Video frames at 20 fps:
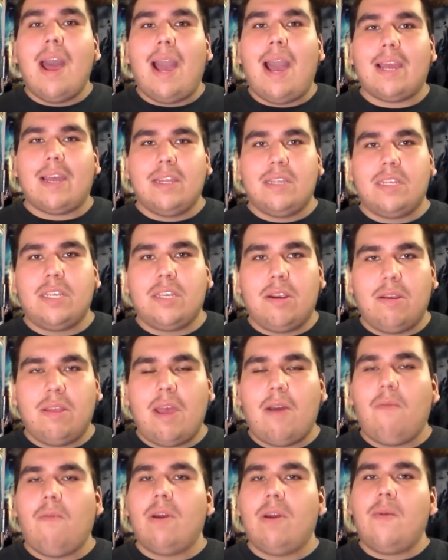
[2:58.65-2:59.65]
I consider
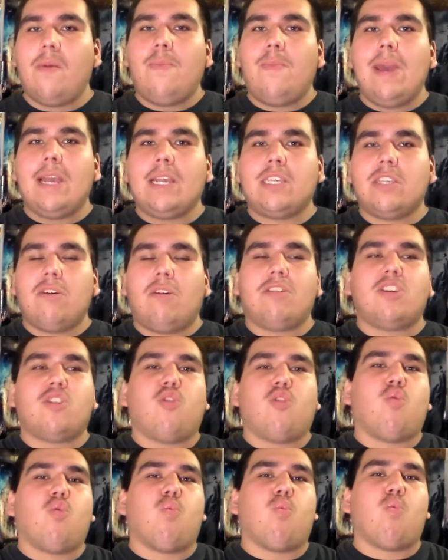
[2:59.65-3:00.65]
that one of
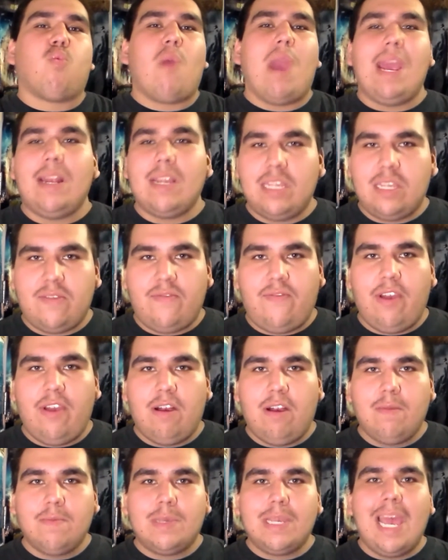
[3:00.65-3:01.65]
Pixar's greatest
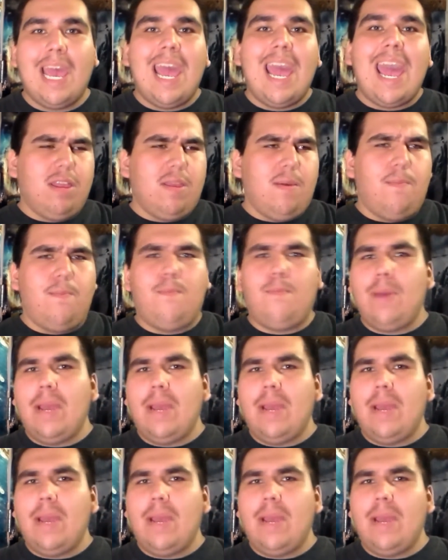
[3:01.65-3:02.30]
films, one of the